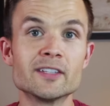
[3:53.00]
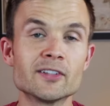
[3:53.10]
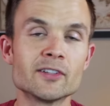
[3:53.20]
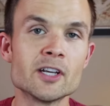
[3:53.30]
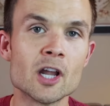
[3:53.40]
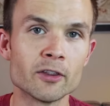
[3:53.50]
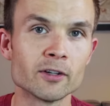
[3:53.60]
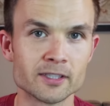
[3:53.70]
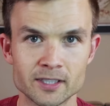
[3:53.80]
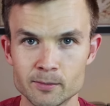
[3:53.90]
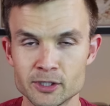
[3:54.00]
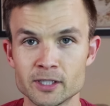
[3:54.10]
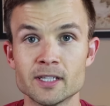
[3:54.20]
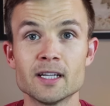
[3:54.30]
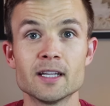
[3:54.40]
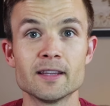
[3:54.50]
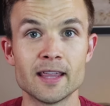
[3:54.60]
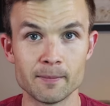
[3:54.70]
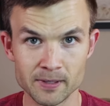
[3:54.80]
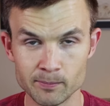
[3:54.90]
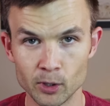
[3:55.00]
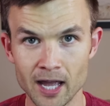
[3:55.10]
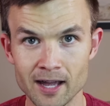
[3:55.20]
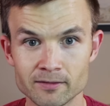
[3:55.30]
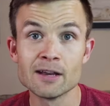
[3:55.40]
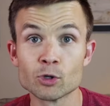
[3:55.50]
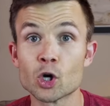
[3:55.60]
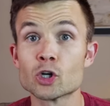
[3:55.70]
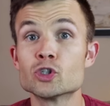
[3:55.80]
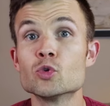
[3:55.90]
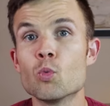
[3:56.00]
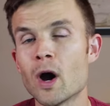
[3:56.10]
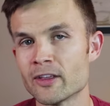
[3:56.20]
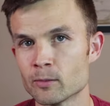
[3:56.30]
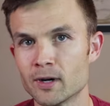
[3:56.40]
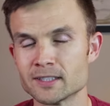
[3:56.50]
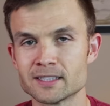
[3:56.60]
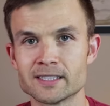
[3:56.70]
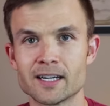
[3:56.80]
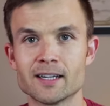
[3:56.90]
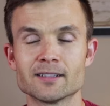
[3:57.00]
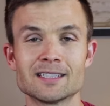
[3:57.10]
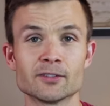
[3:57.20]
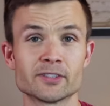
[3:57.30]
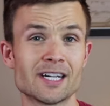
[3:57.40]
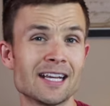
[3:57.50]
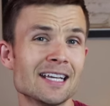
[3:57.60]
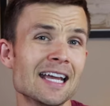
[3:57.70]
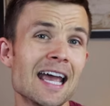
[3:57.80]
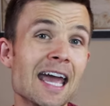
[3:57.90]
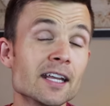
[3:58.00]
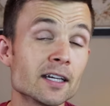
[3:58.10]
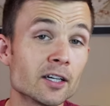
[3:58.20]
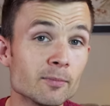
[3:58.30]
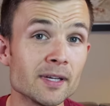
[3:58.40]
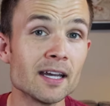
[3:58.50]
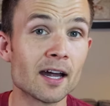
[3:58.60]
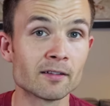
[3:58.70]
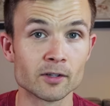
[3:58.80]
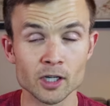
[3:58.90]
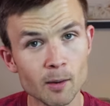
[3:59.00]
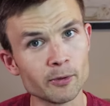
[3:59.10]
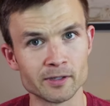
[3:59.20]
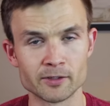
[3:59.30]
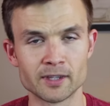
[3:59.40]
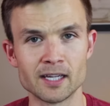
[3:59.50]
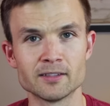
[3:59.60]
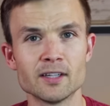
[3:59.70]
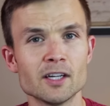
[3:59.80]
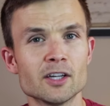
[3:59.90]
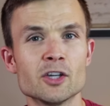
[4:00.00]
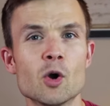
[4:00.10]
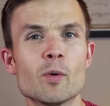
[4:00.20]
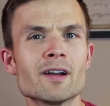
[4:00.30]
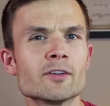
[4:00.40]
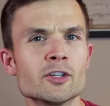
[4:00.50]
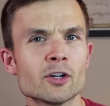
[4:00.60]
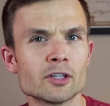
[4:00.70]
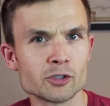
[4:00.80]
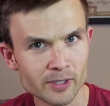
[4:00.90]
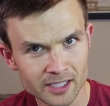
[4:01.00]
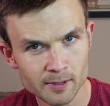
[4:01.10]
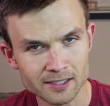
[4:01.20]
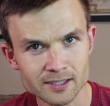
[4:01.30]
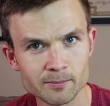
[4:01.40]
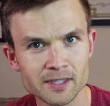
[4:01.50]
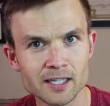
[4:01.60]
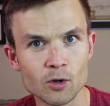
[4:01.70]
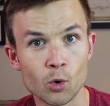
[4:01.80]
This is another assumption that people have in regard to why their Boston Terrier tilts their head. And it could be out of a couple different things. You know, whenever you're intrigued about something